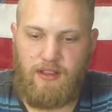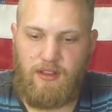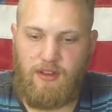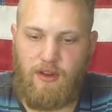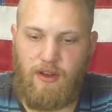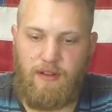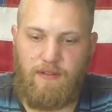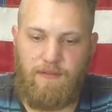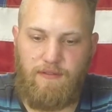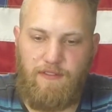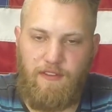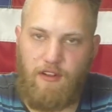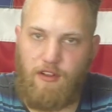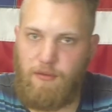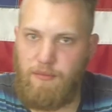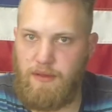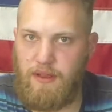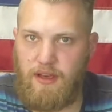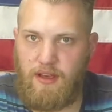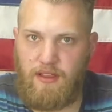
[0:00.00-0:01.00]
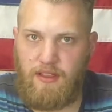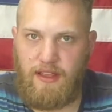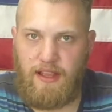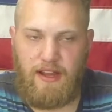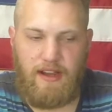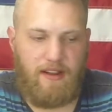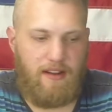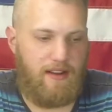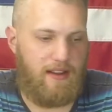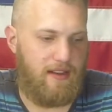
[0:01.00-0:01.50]
Go ahead and follow me on
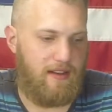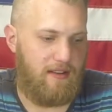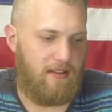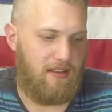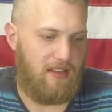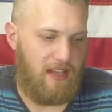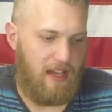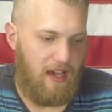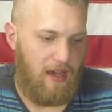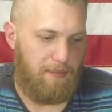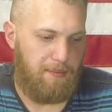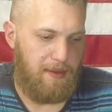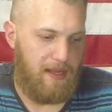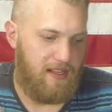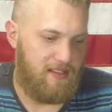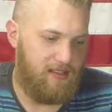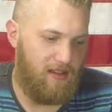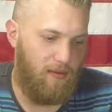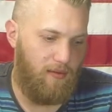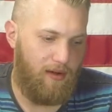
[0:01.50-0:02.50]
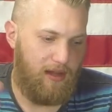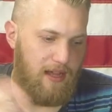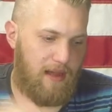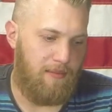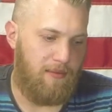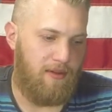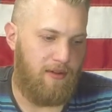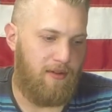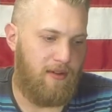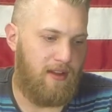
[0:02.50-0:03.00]
there and get updates on what
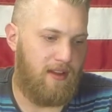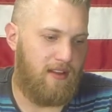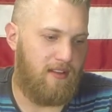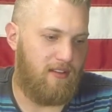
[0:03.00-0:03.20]
I'm doing.